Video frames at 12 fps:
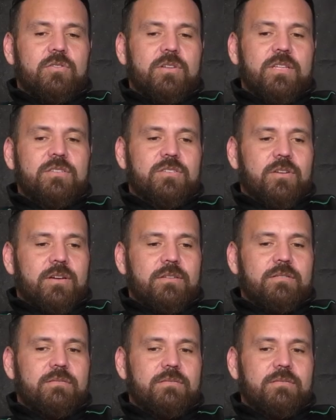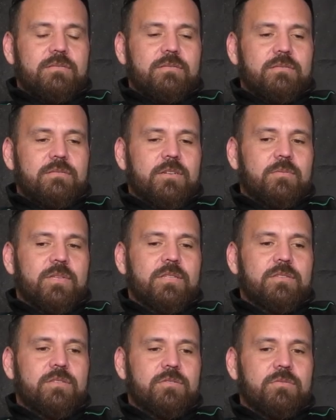a good insight,
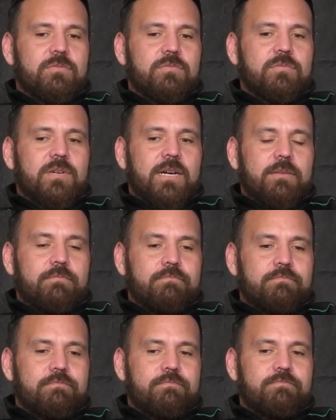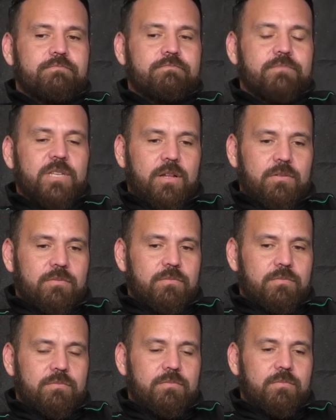Joey, into um, you
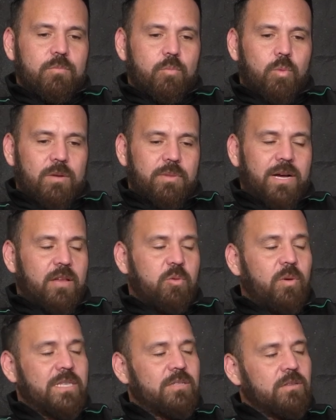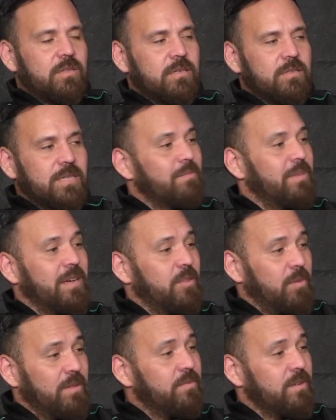know, one pathway is not the same
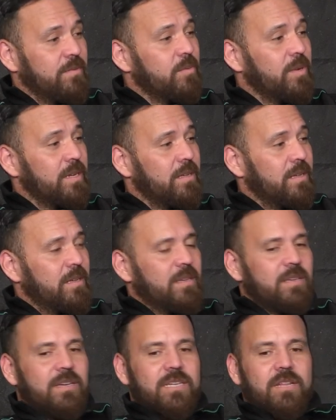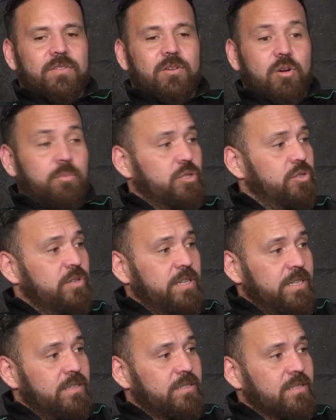pathway for everyone, mm. and I think
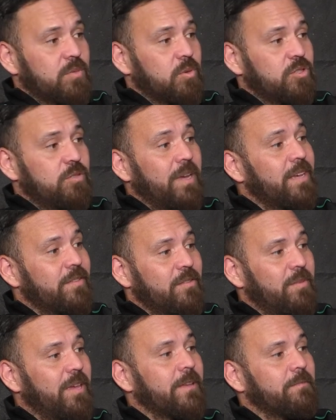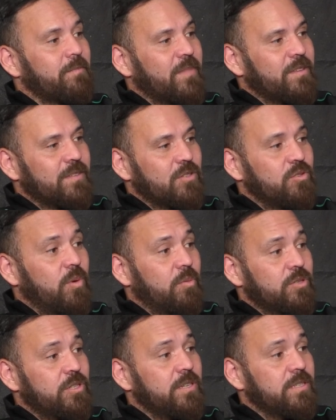opportunities. It's what you make of them, eh? So as the
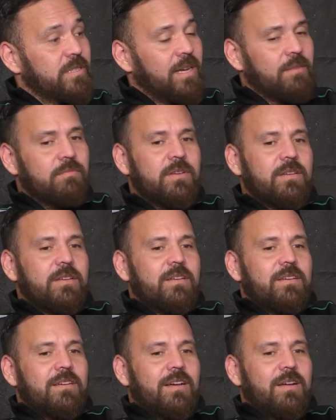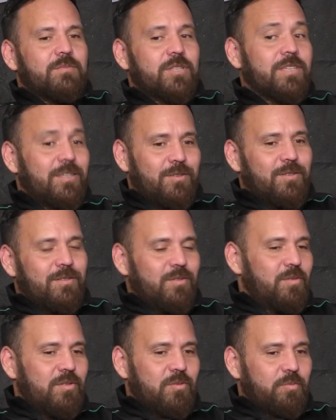new opportunities come um, so yeah, you,
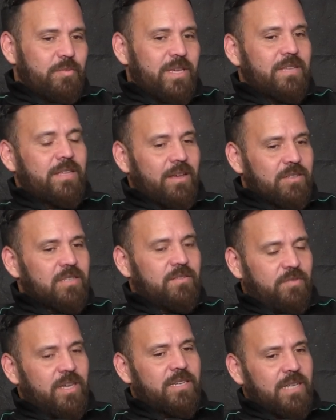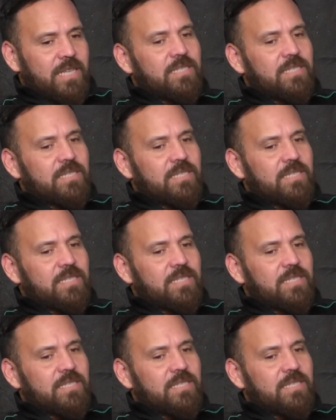you, being in the house. If I